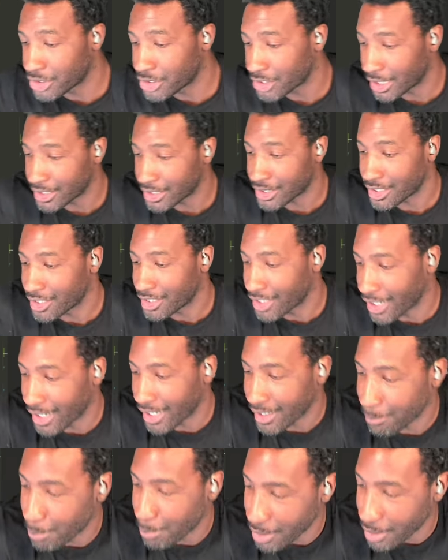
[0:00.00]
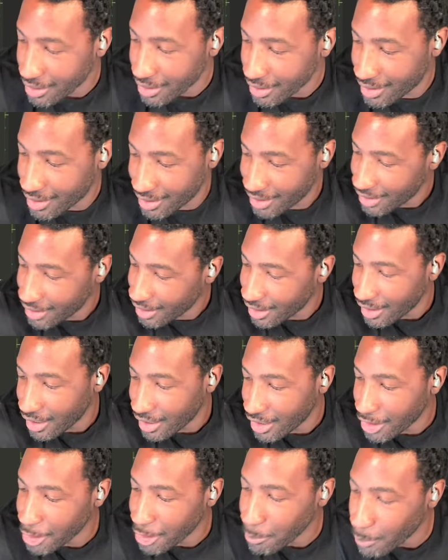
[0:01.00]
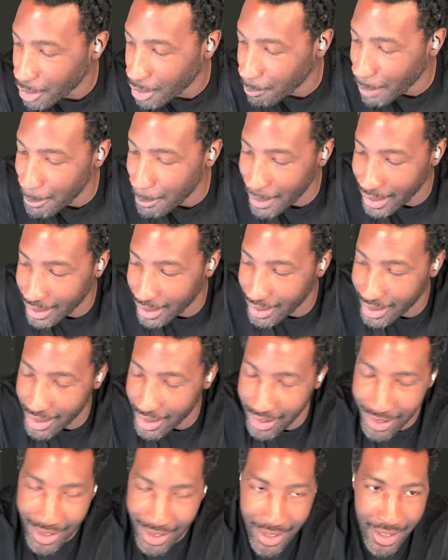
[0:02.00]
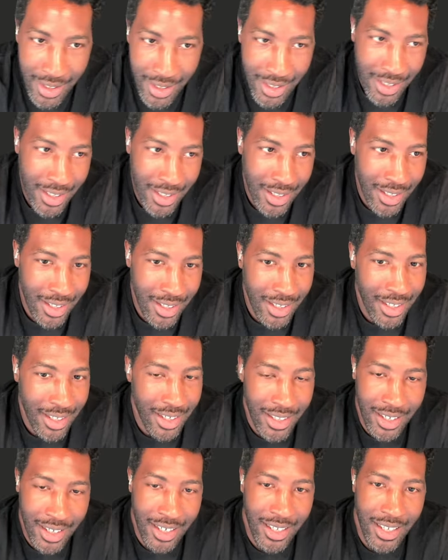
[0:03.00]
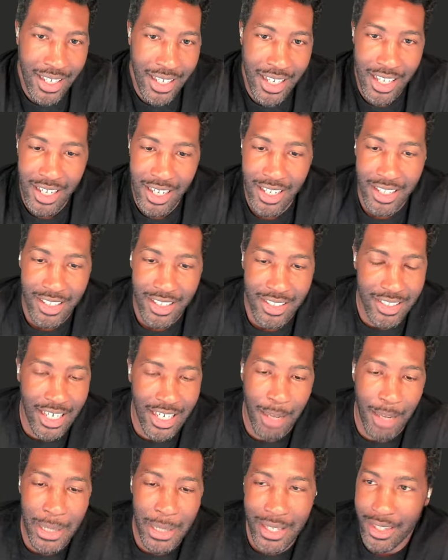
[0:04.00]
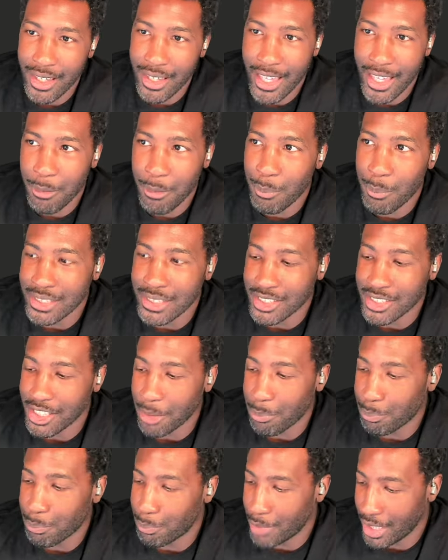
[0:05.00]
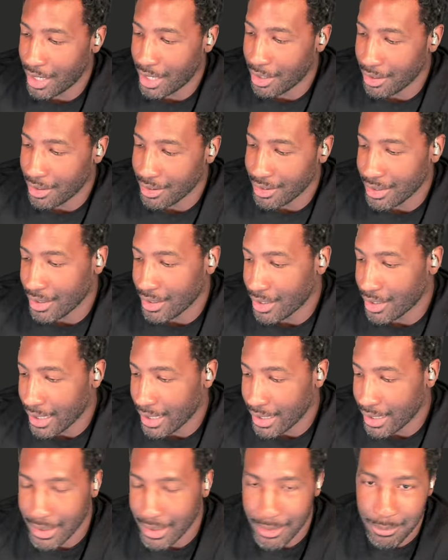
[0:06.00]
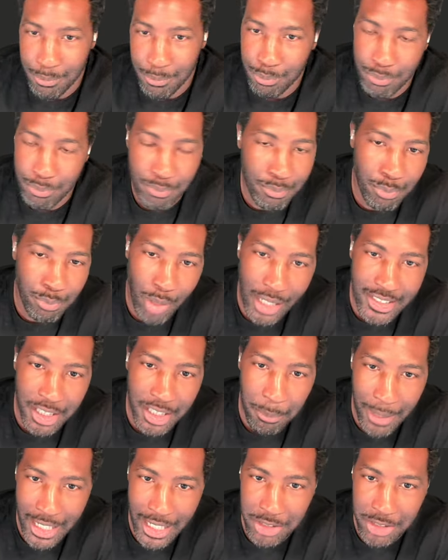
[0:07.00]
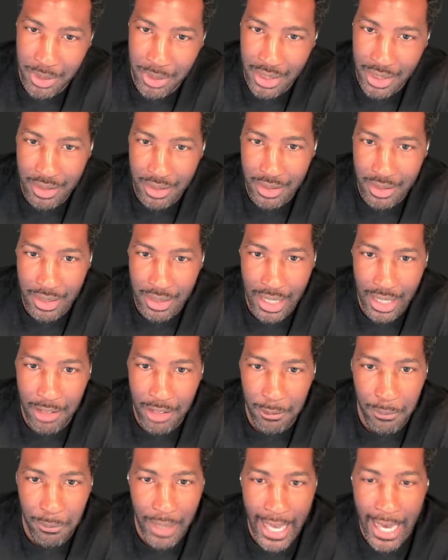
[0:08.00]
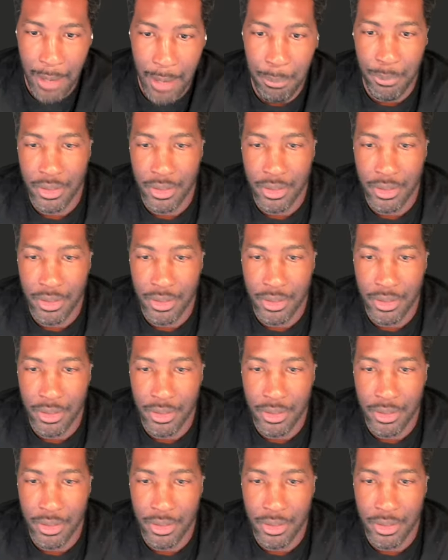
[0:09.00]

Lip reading: that shit or not. But what am I making here? I'm making a basically a project management kind of app,